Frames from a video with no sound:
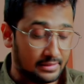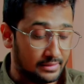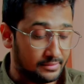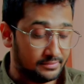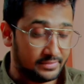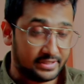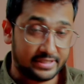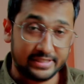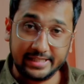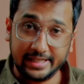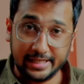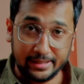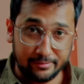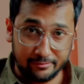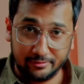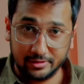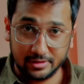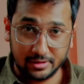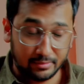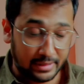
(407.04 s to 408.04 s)
same
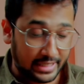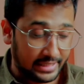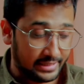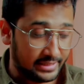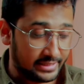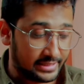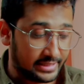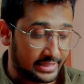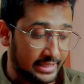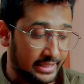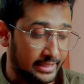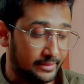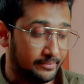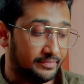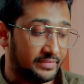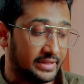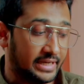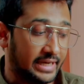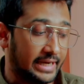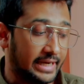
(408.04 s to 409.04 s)
for the minor scale,
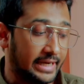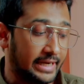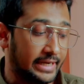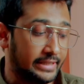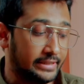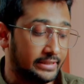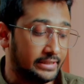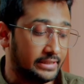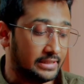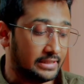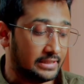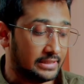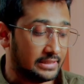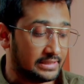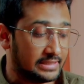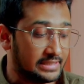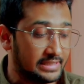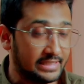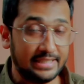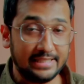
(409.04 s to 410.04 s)
and
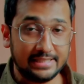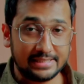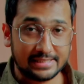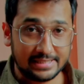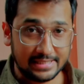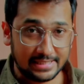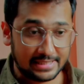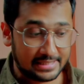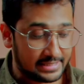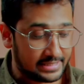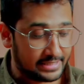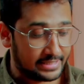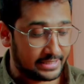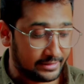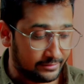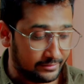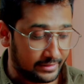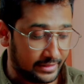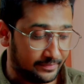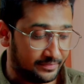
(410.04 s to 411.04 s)
3, 6,
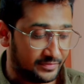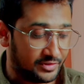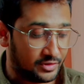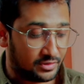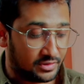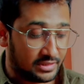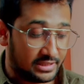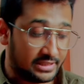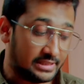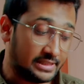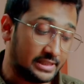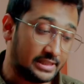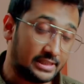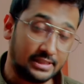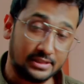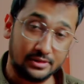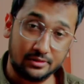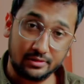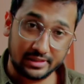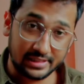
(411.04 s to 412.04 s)
7, so
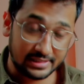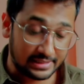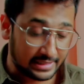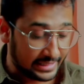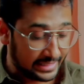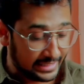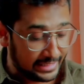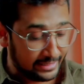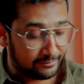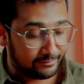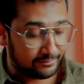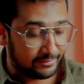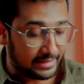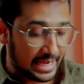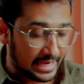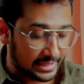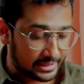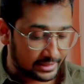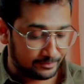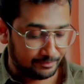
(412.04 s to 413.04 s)
third note is a E
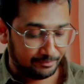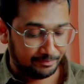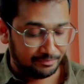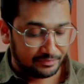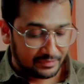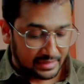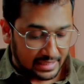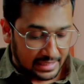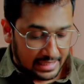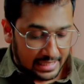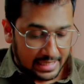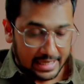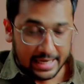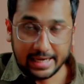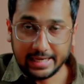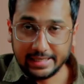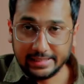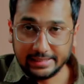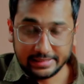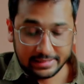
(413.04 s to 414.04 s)
flat,
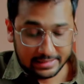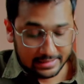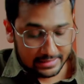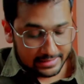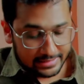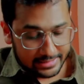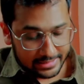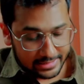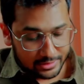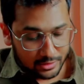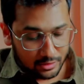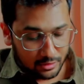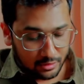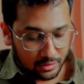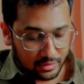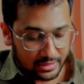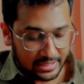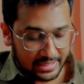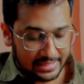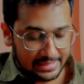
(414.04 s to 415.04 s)
and sixth
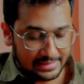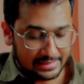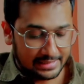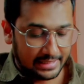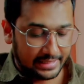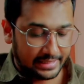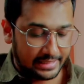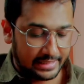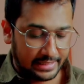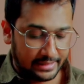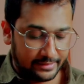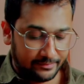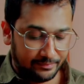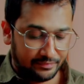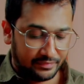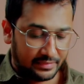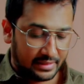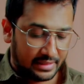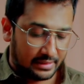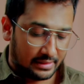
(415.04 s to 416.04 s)
note is like a
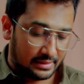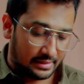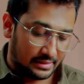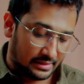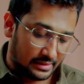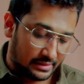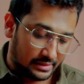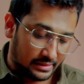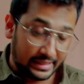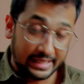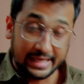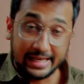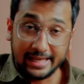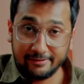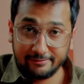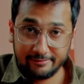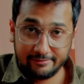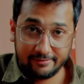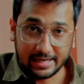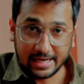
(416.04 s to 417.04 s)
A
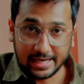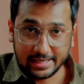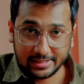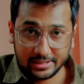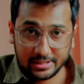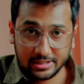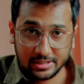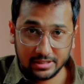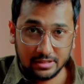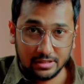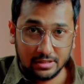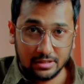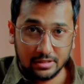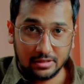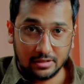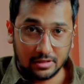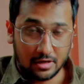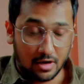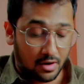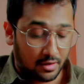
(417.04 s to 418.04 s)
flat,
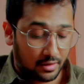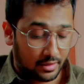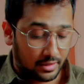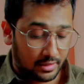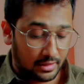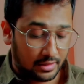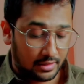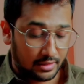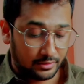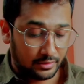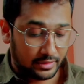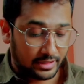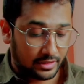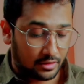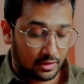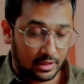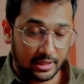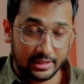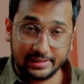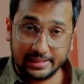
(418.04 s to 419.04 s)
or you can
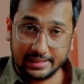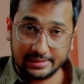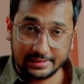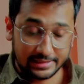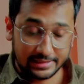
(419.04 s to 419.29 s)
call it as a